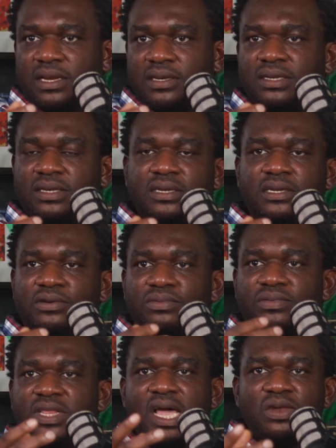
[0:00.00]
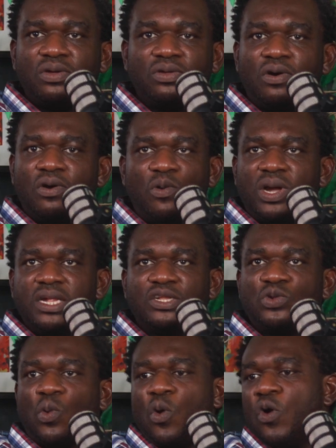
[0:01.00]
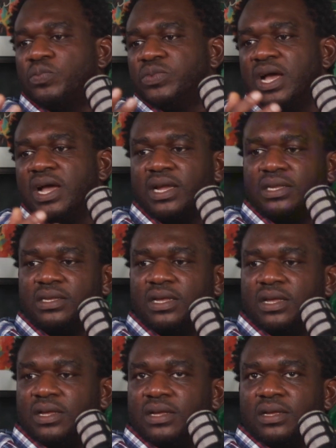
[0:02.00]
and they are not always so uptight.